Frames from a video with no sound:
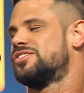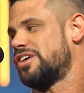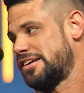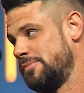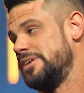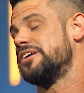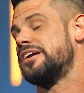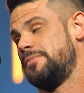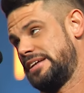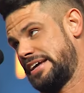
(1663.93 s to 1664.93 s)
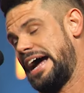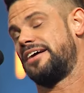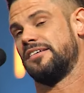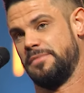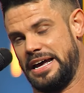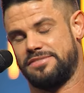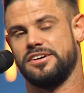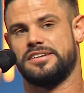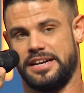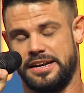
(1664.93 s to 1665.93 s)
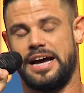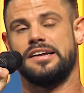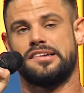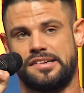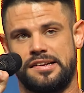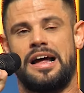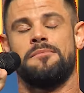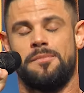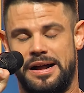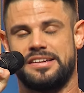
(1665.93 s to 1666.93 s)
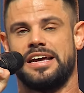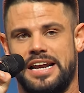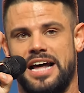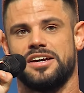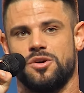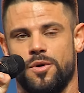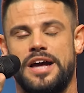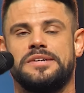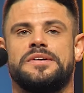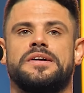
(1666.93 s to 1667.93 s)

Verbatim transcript: Trust me, you're going to be tired of me after ten nights. I'm about to get out of your way.